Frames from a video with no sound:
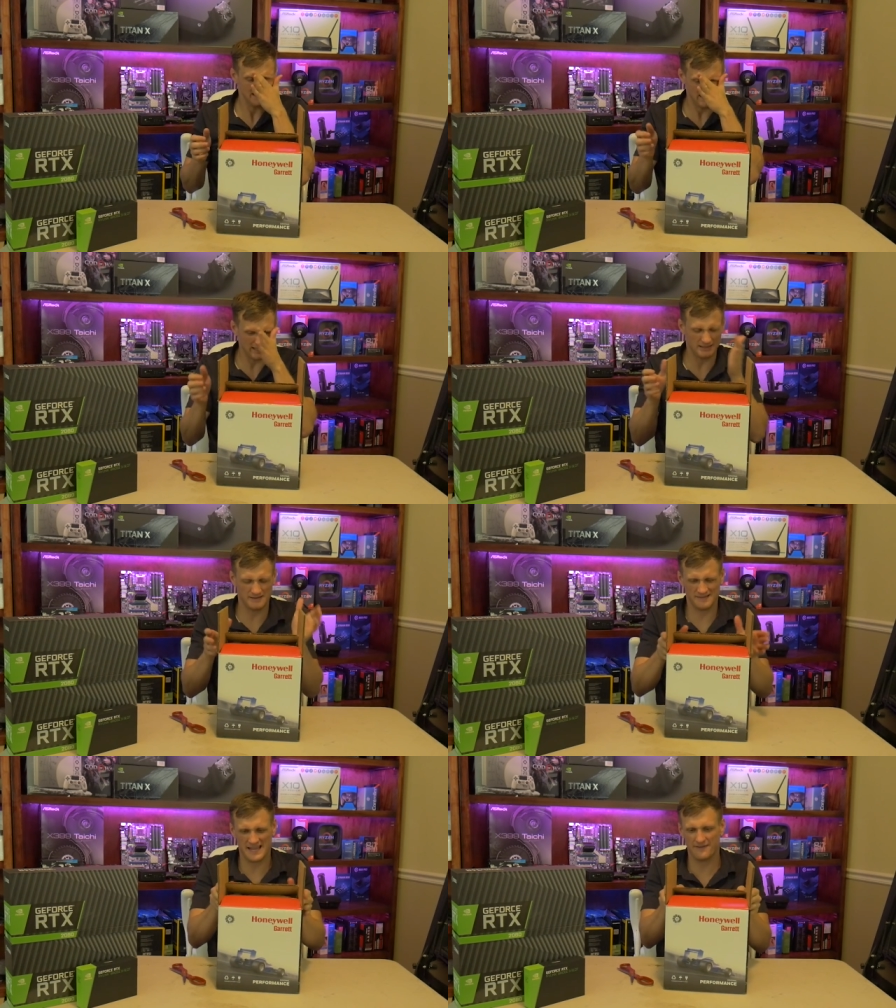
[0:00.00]
and
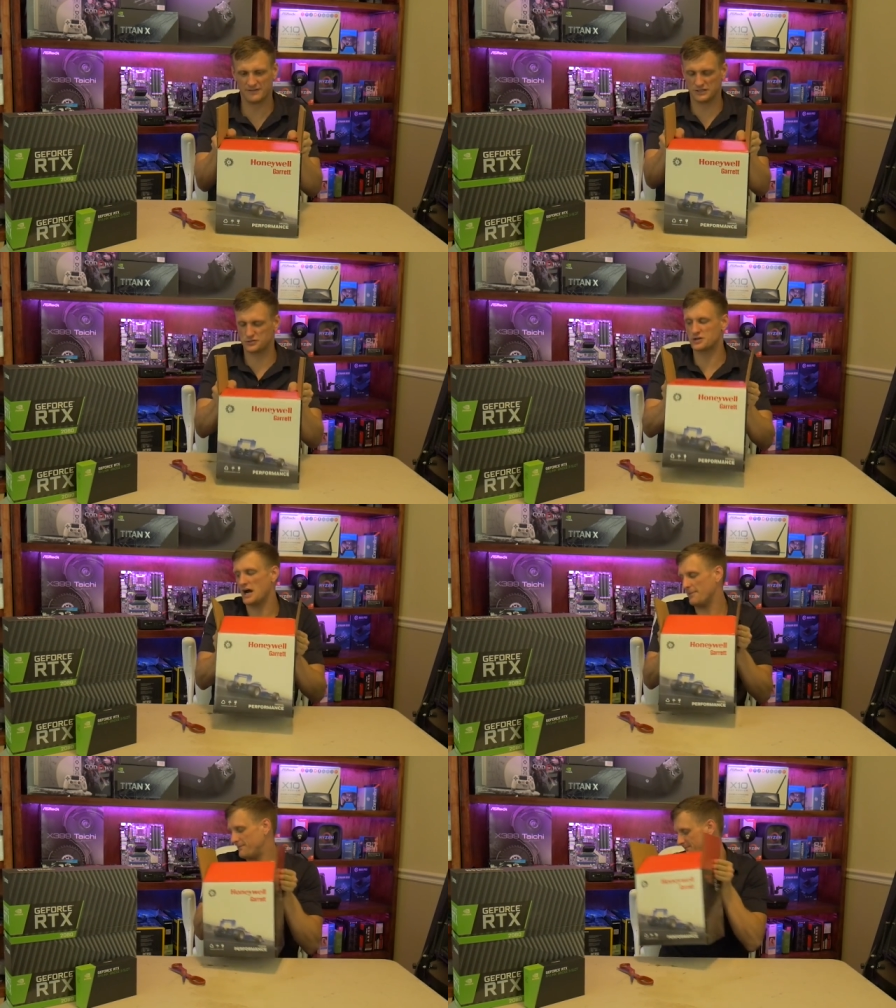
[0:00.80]
then having to
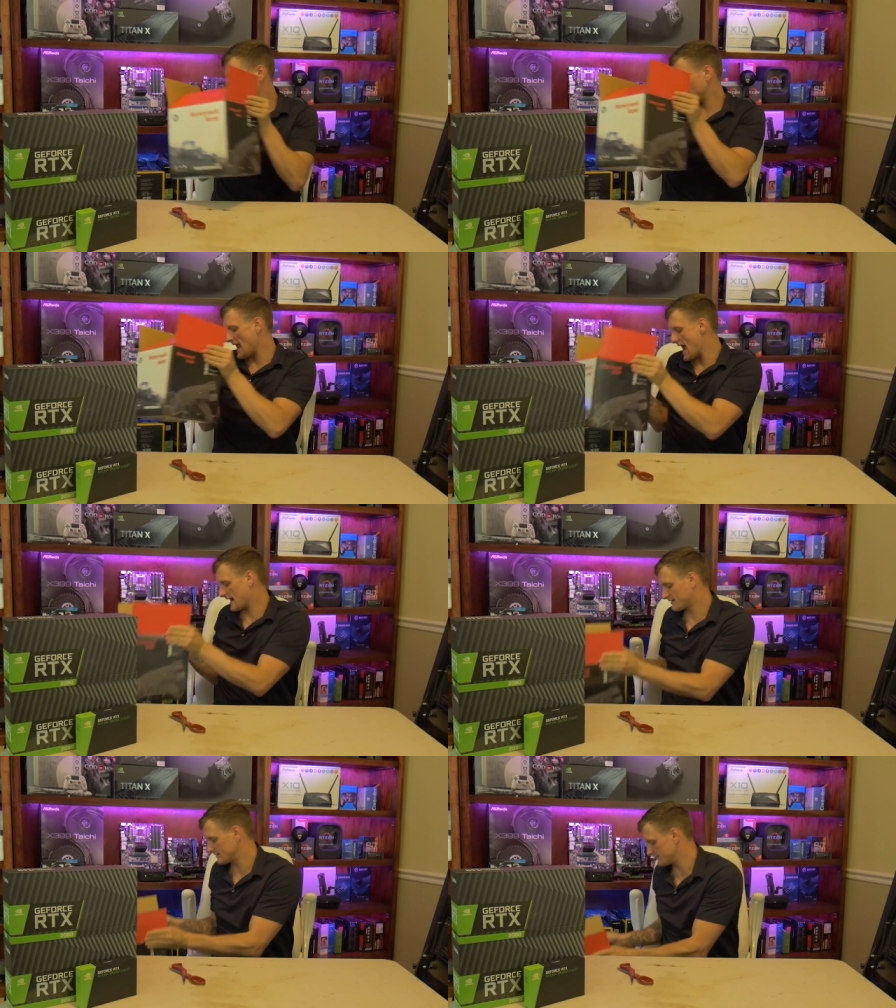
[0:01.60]
drop
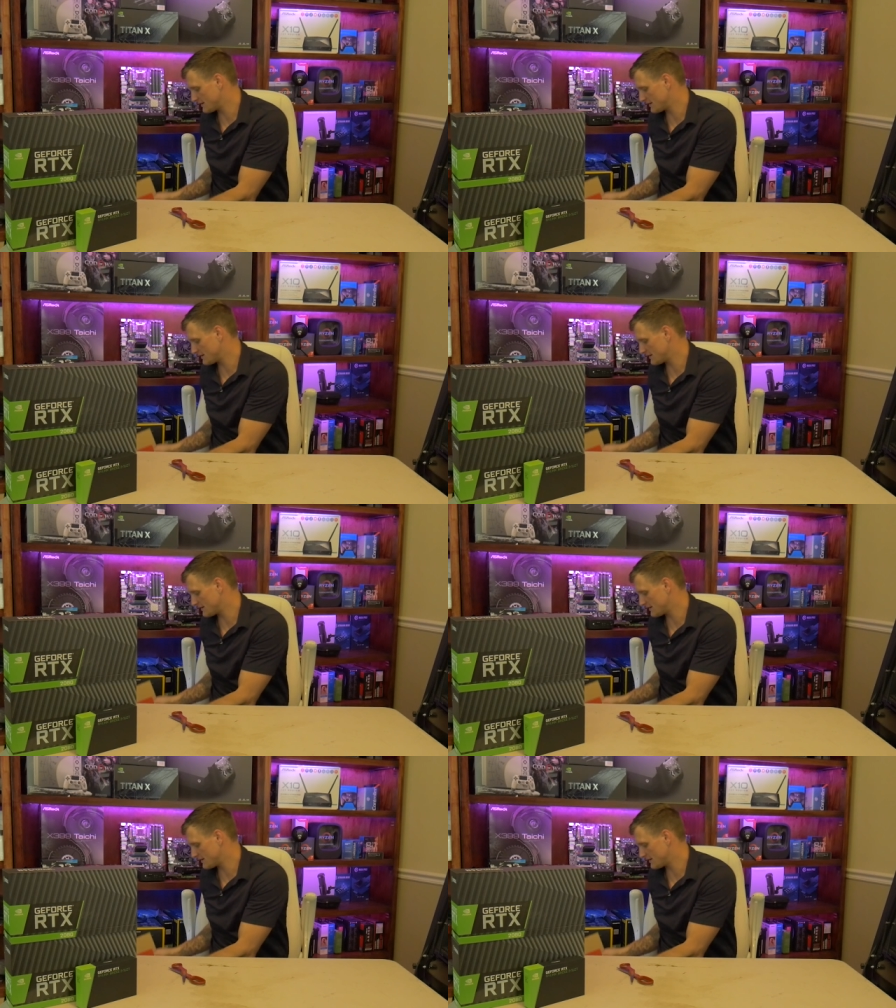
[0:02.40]
axles